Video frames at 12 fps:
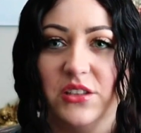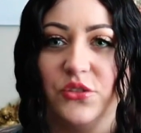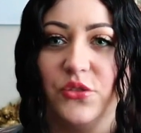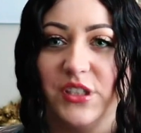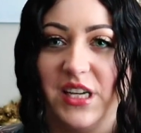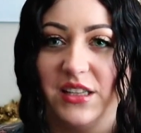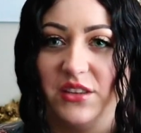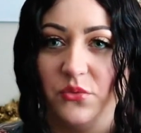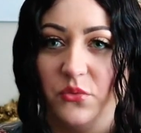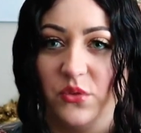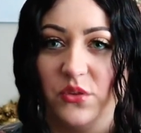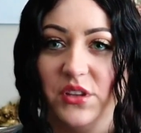create the
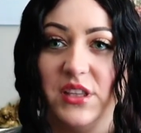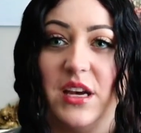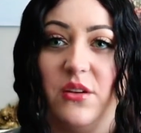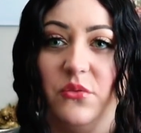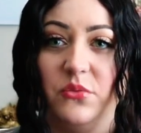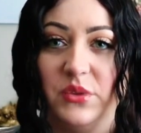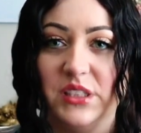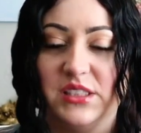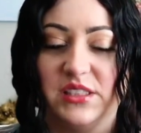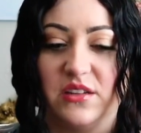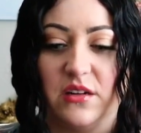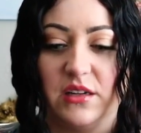world that we
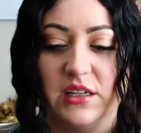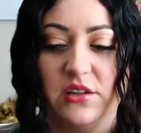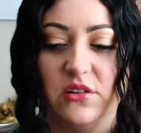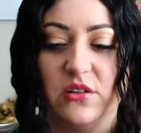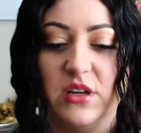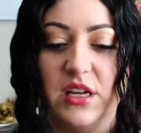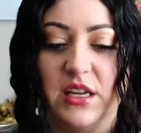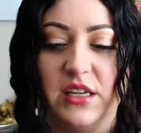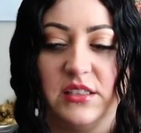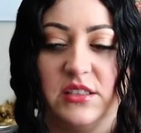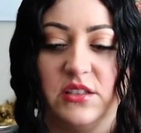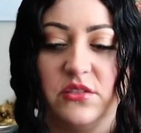desire,
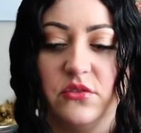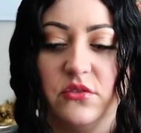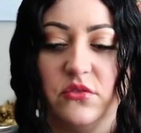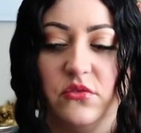and